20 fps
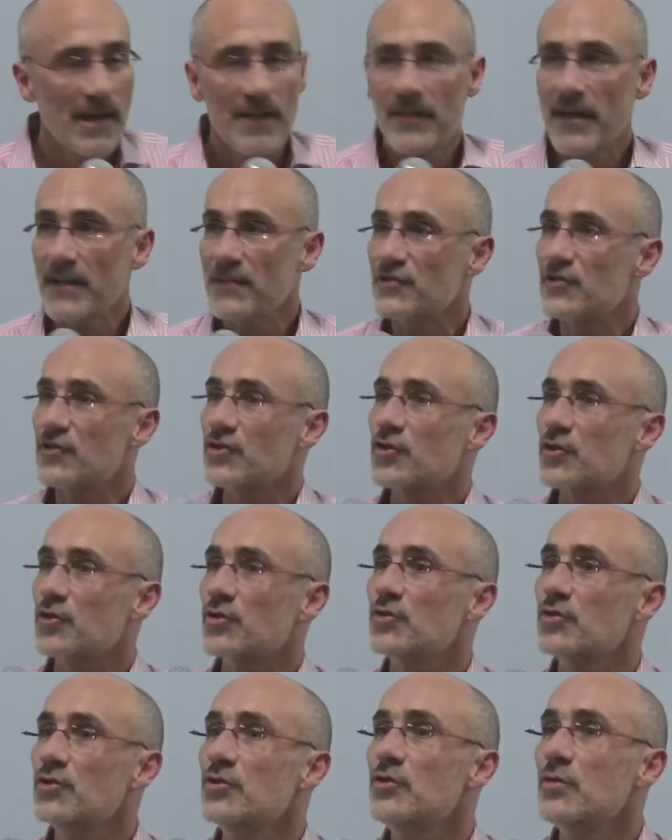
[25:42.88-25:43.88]
That's
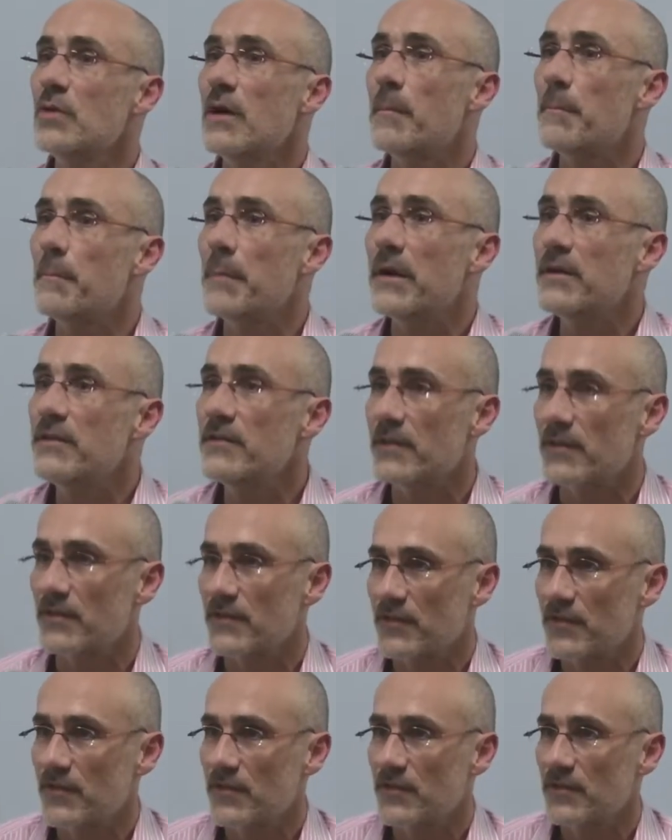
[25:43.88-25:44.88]
true
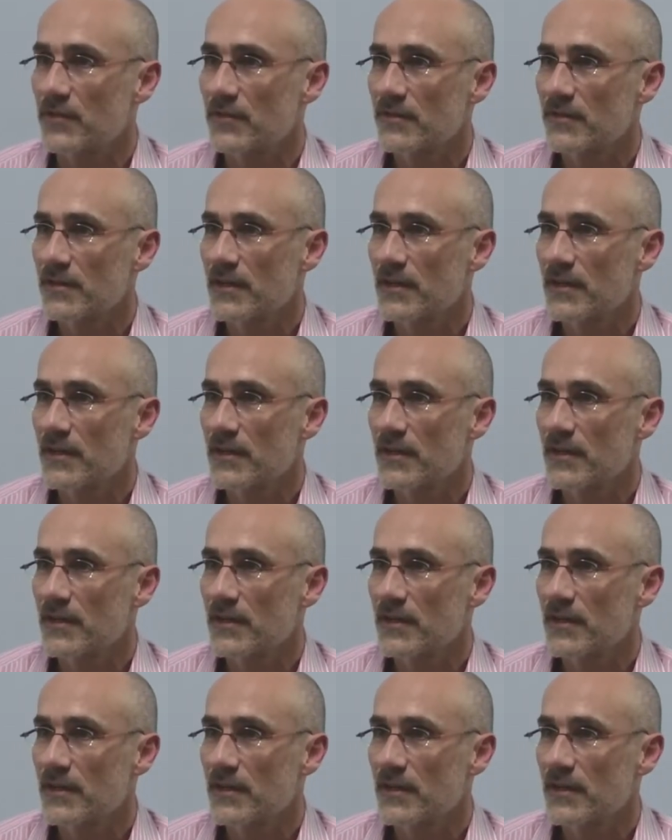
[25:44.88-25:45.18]
abundance.